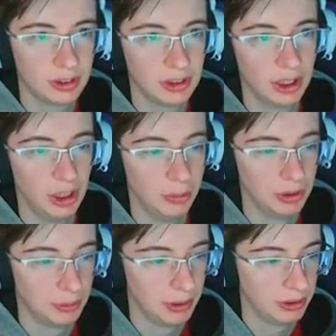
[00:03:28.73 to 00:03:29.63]
I know
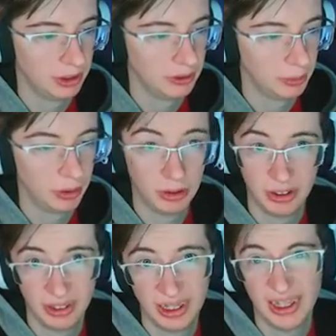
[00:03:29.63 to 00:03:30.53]
most pod drivers probably
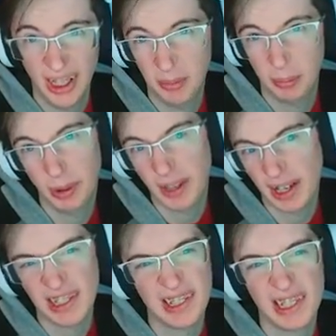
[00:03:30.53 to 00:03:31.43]
aren't like that, but that
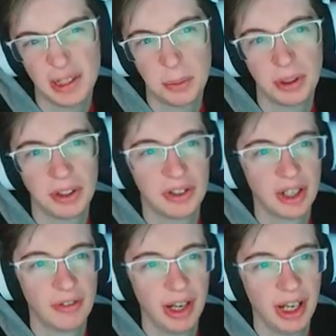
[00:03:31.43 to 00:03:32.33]
is the experience
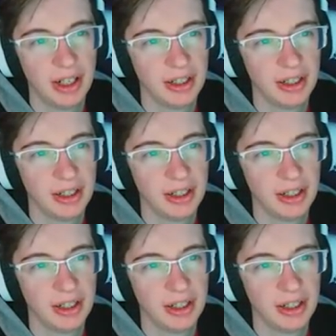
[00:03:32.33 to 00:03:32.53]
I've had.